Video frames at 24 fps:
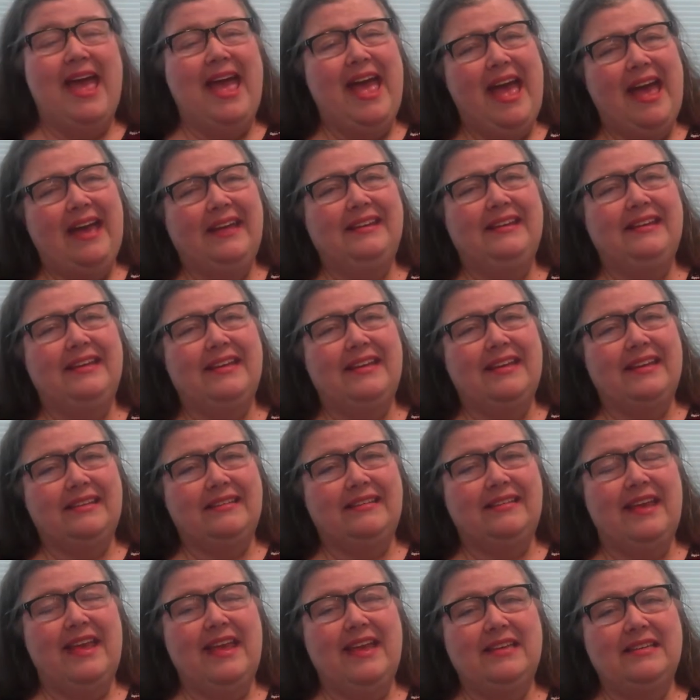and it
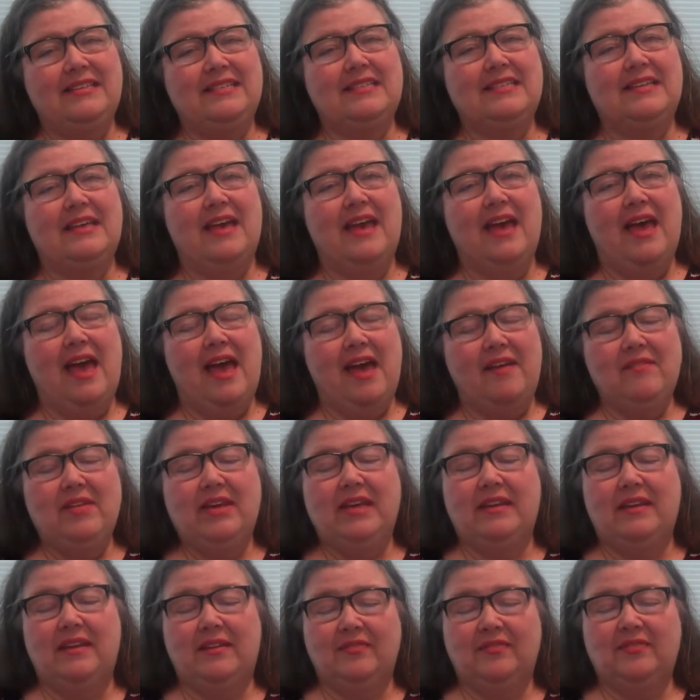takes having
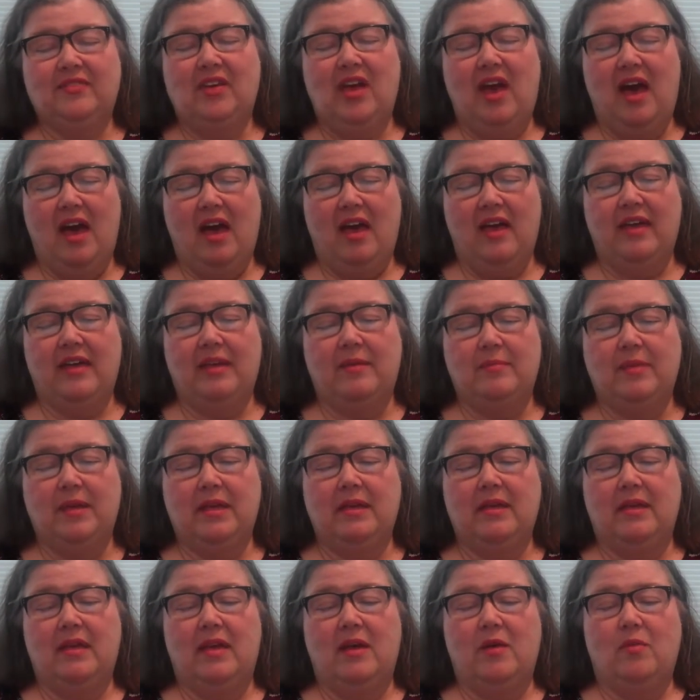enough time
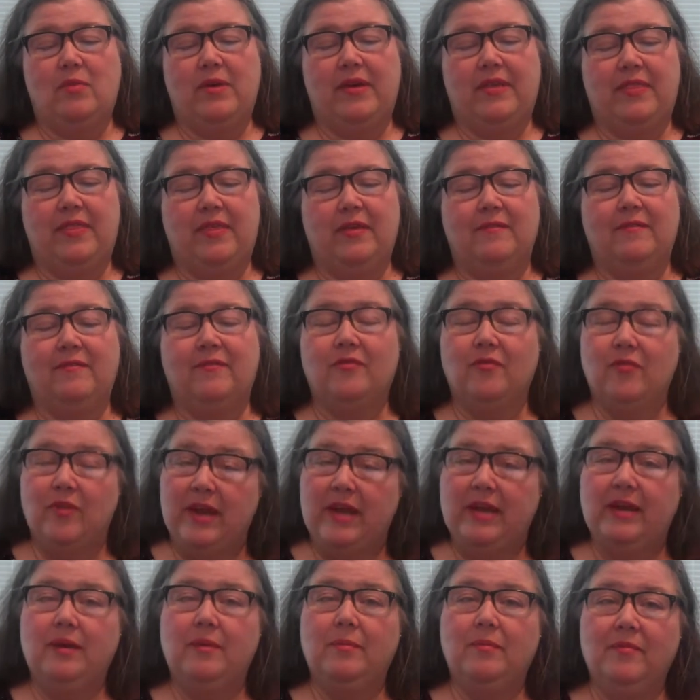with
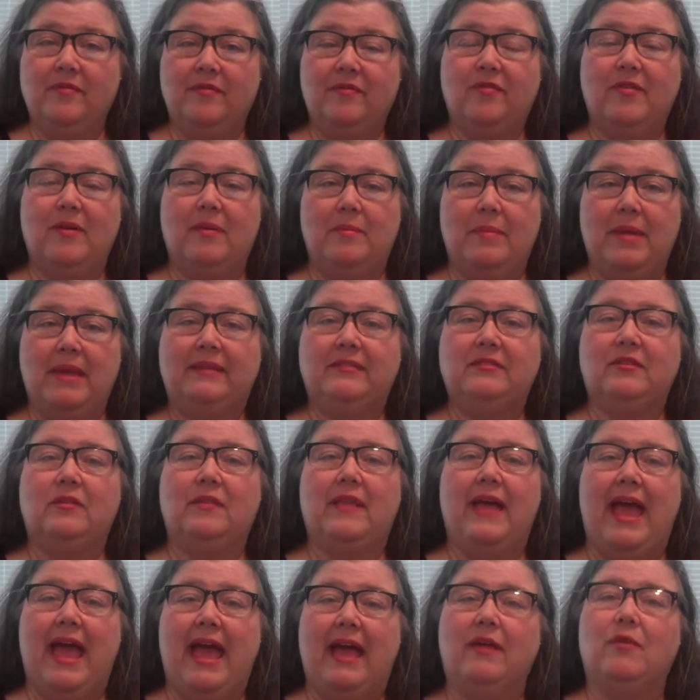freedom from mental
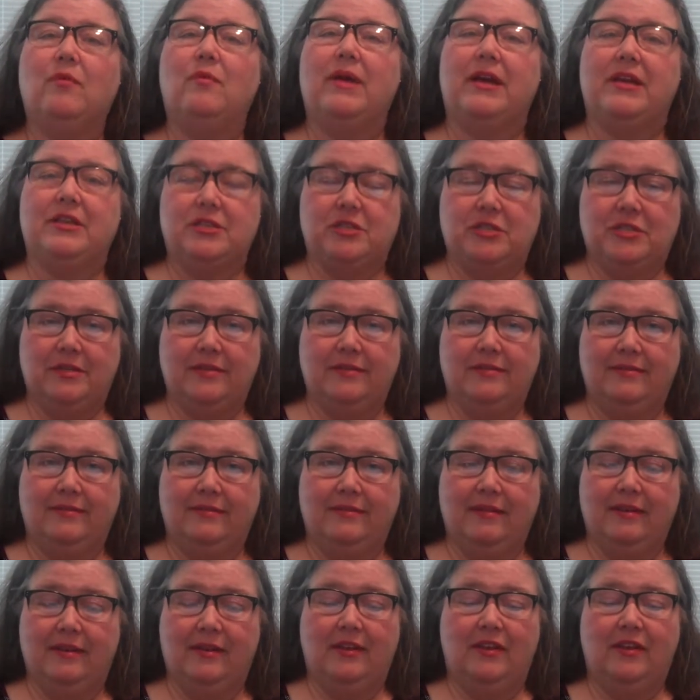anguish
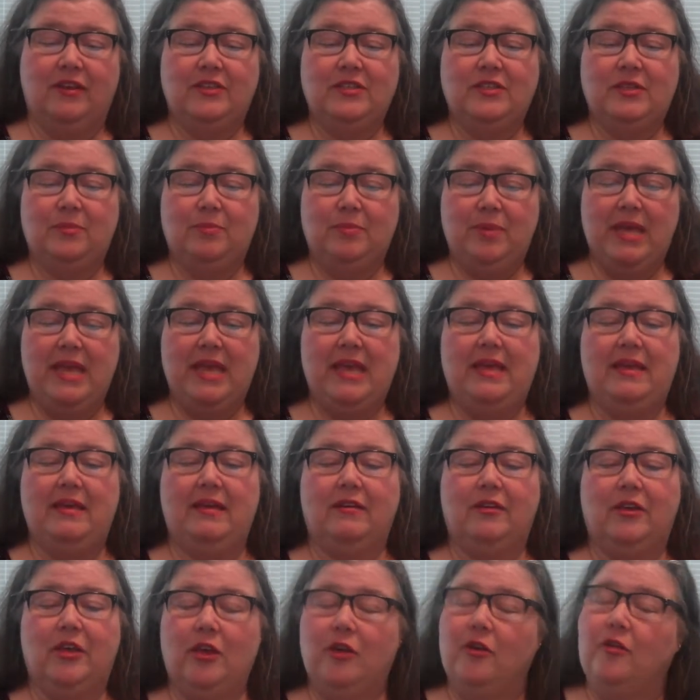to be
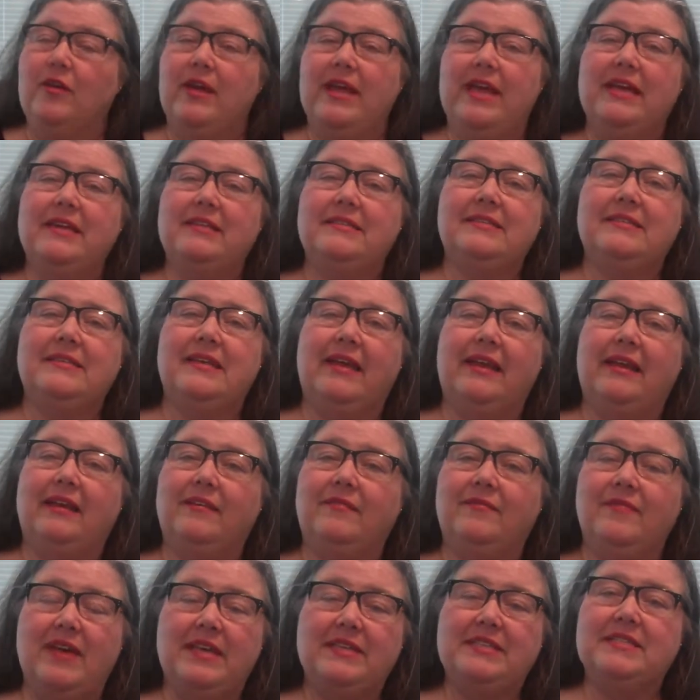curious and
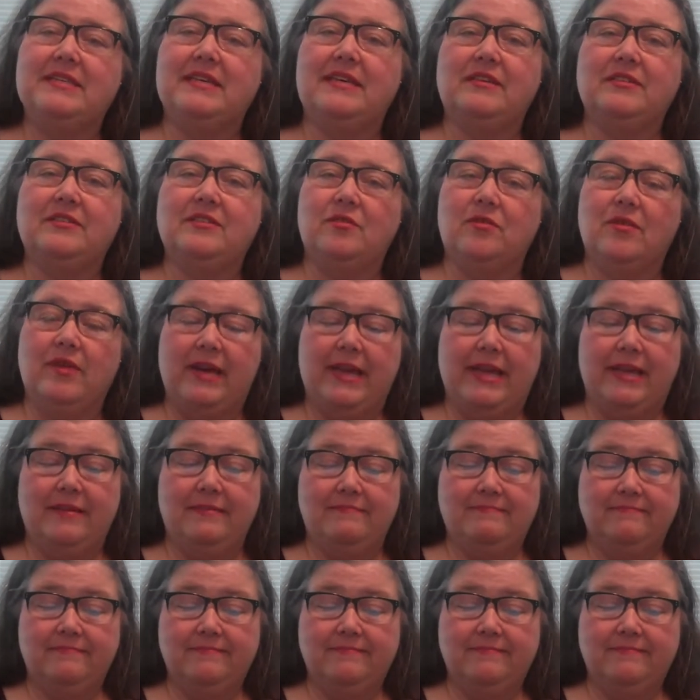investigatory.